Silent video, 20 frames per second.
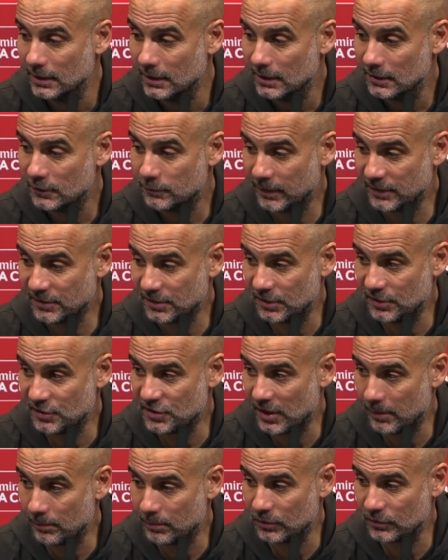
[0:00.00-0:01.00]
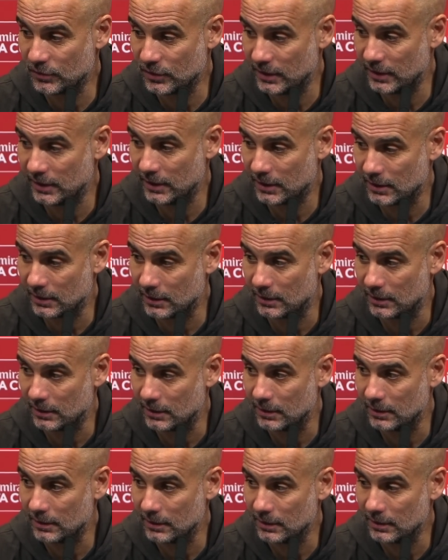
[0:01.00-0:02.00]
especially in Champions League,
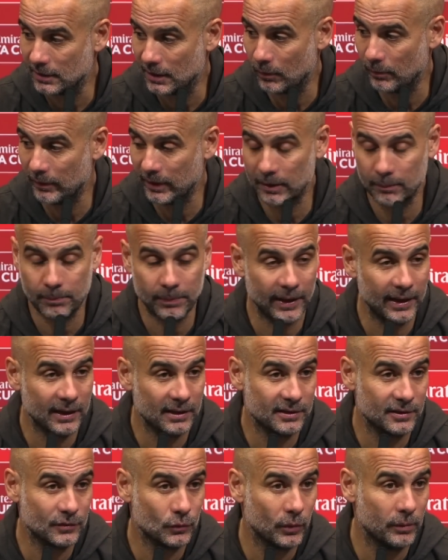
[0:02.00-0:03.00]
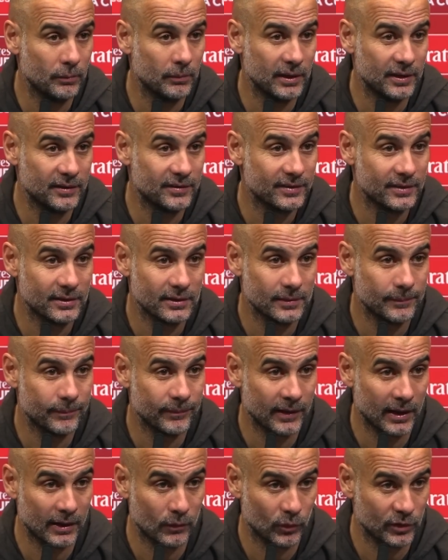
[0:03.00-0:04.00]
and how many penalties we miss
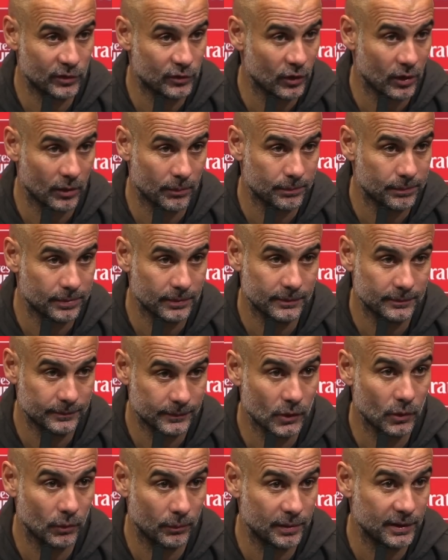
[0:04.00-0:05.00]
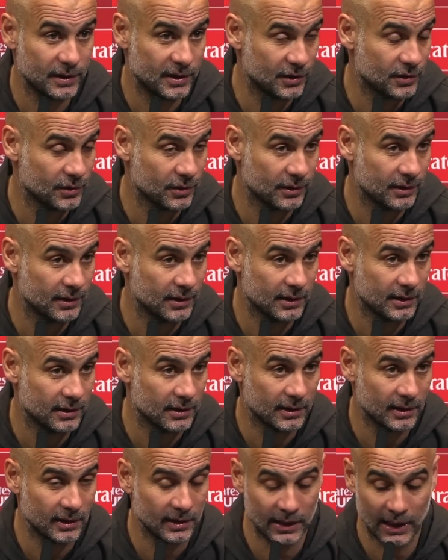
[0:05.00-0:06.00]
that we drop. Competition
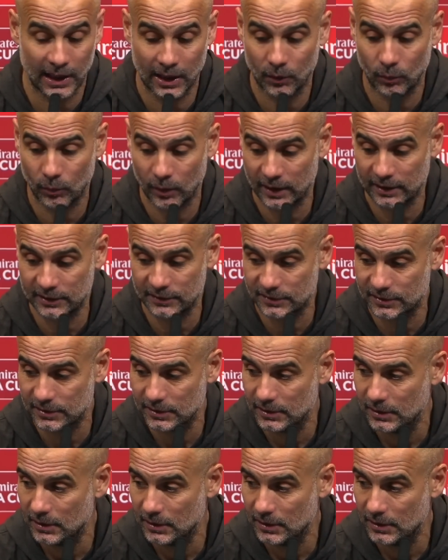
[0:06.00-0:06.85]
and the other ones.